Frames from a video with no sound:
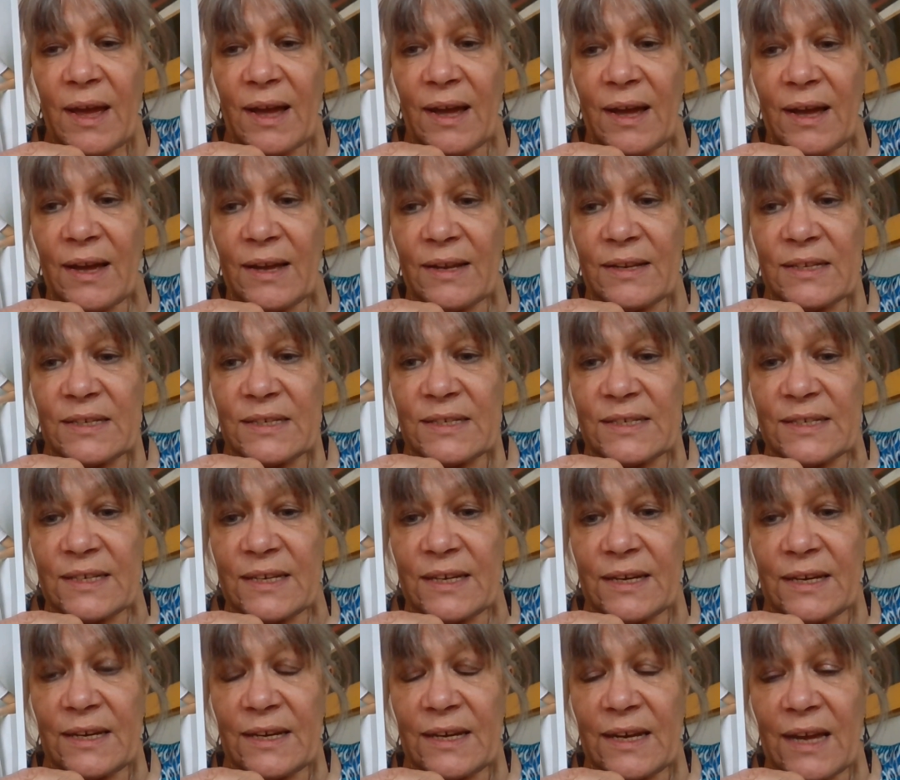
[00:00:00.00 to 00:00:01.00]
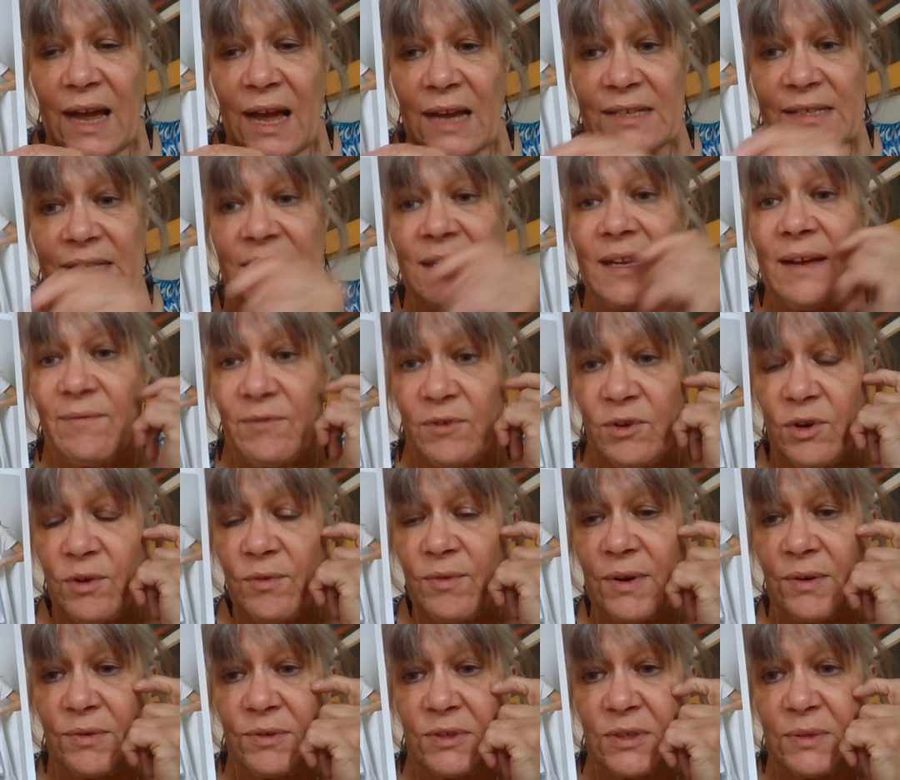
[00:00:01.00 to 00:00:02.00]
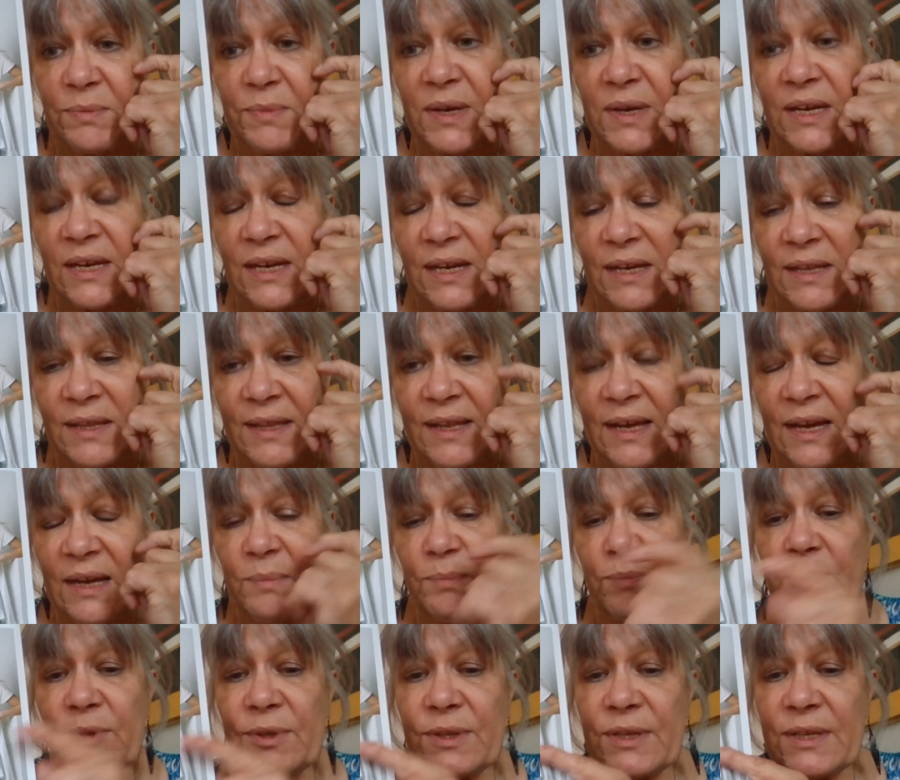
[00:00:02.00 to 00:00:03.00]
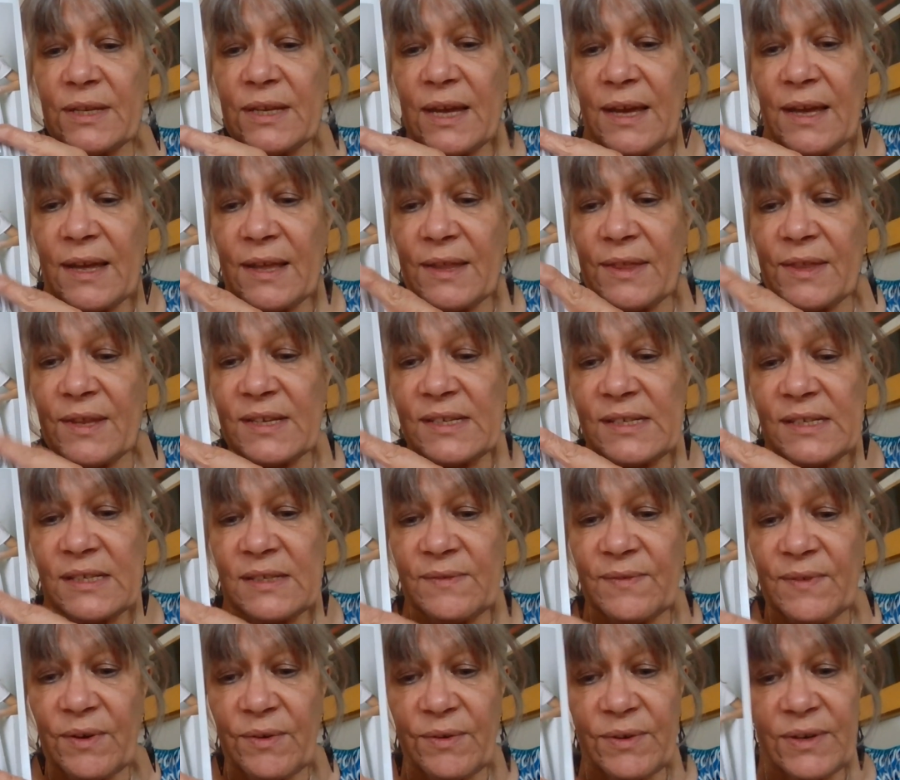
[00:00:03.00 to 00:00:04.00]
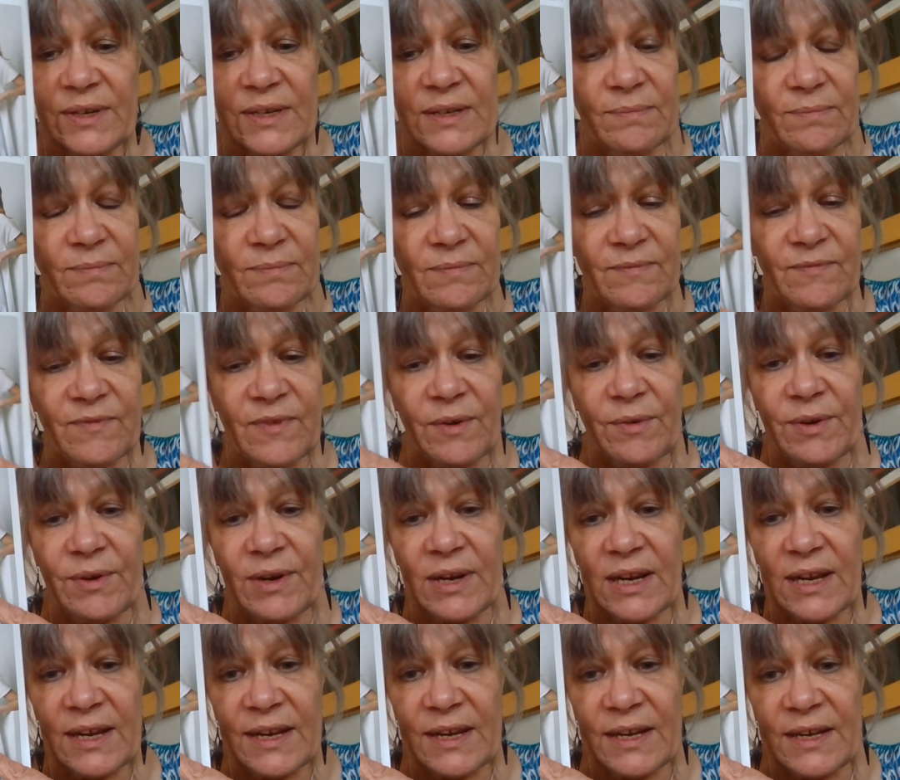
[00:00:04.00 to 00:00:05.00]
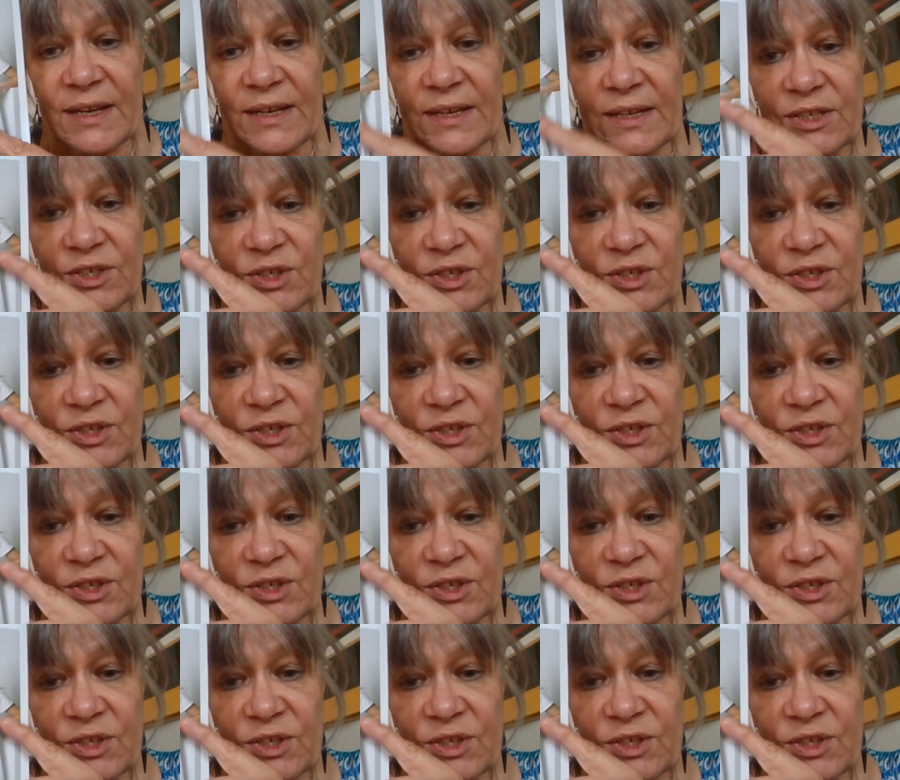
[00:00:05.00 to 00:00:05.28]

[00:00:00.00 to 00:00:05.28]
and I still haven't got around to making that, but this is very, very like it.